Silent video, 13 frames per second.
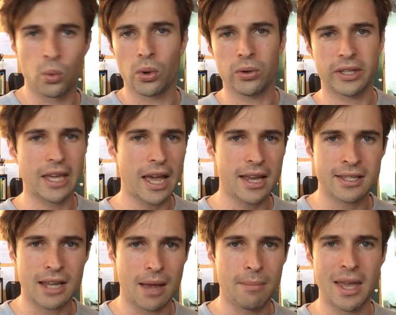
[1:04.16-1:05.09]
Well,
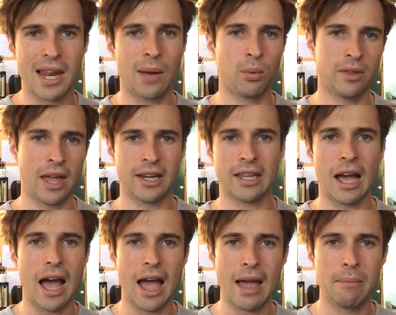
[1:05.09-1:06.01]
yes, I met up with that
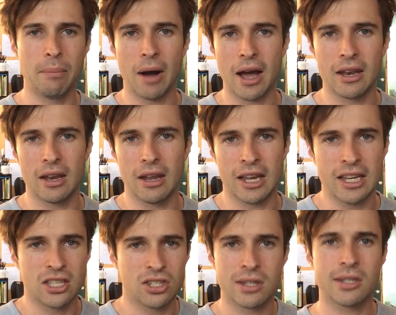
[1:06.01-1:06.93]
guy, but
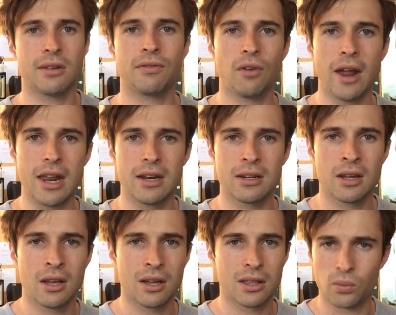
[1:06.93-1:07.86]
he's just a friend.
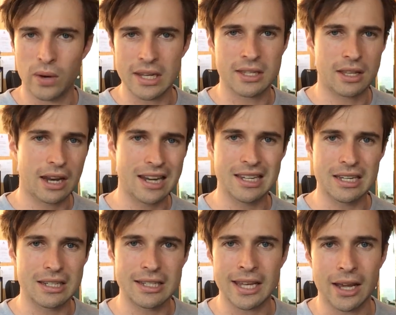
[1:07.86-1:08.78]
The reason that I
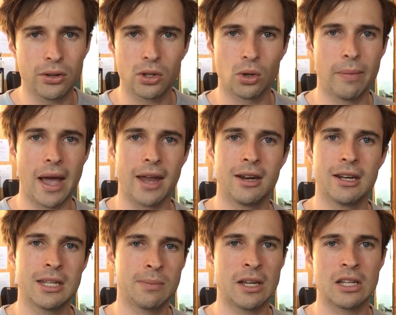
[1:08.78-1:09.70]
didn't tell you about it
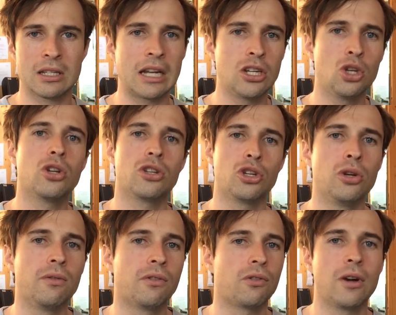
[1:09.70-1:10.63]
is because I knew
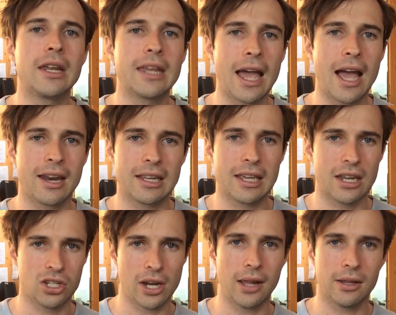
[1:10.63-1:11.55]
you'd freak out and
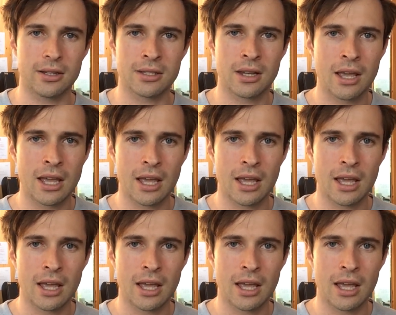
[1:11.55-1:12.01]
get jealous.